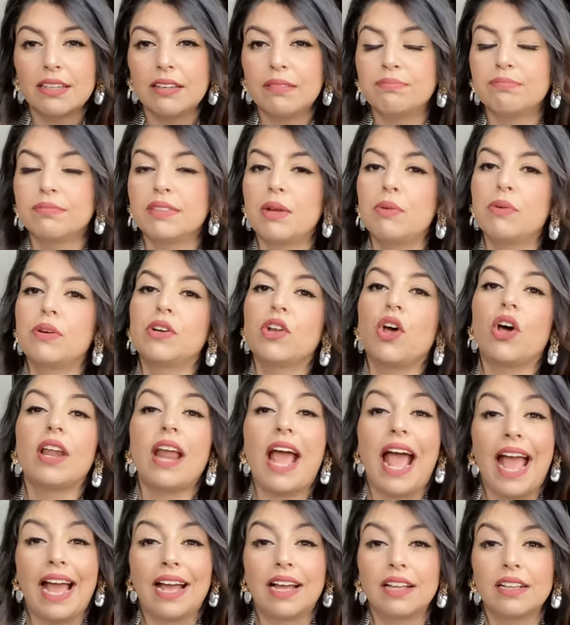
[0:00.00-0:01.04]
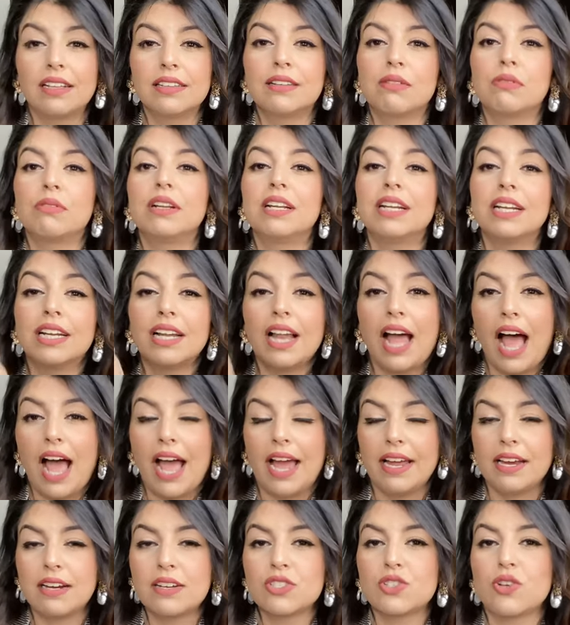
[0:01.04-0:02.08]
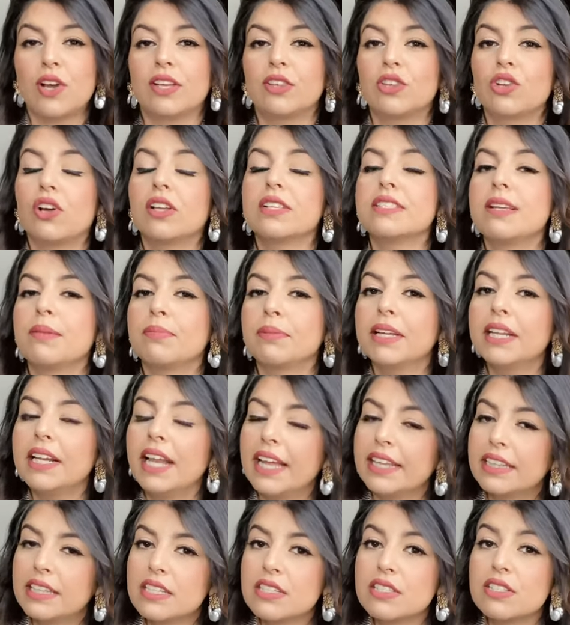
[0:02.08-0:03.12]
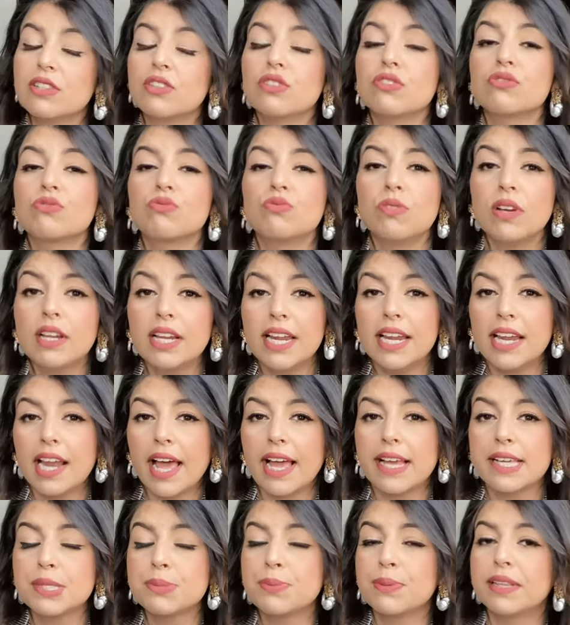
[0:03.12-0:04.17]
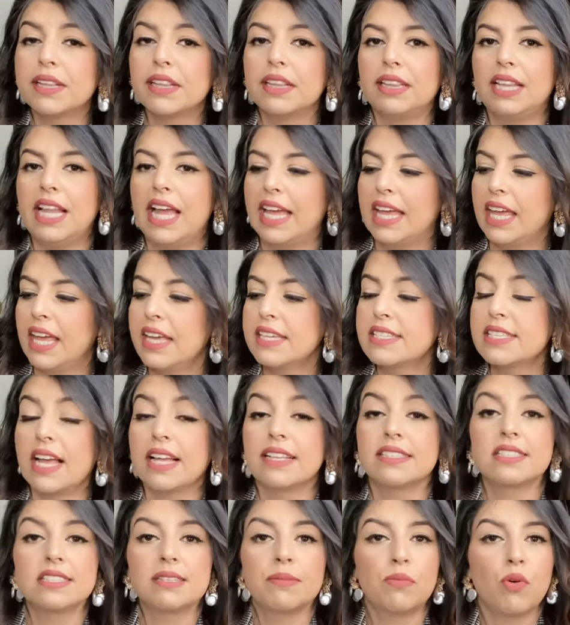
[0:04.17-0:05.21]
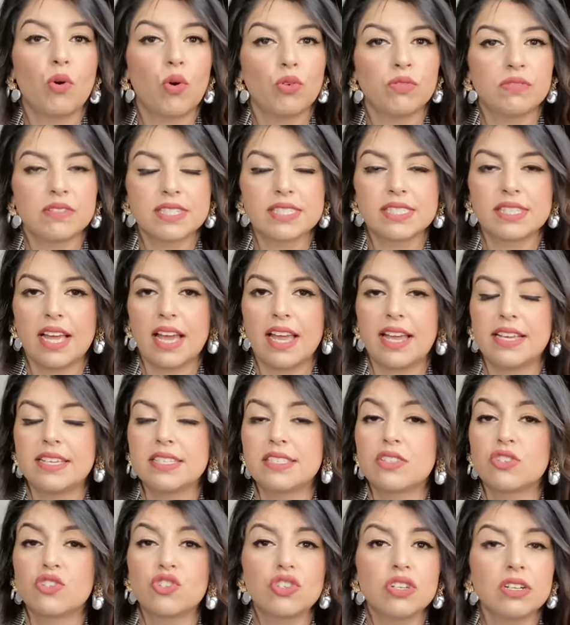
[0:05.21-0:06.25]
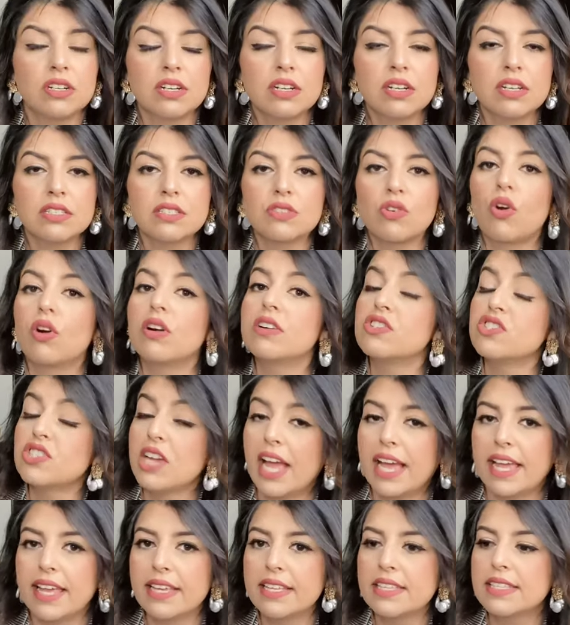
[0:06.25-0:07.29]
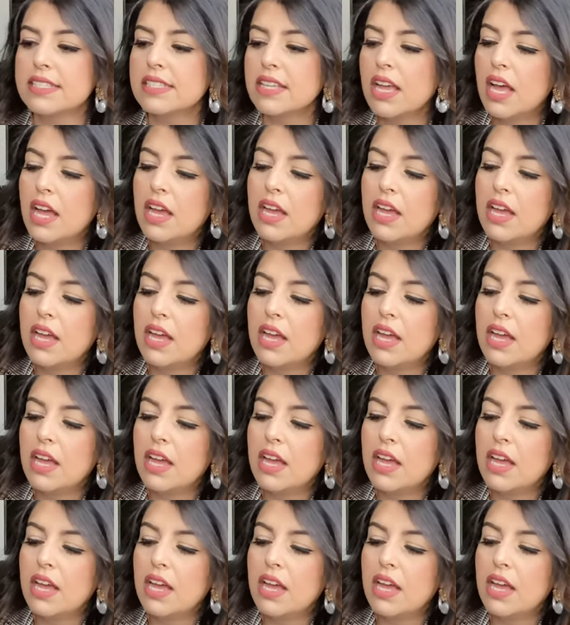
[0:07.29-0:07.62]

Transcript: They were not ankle, they were a little higher. So I thought something like this looks really nice with leggings and some oversized shirts or jackets.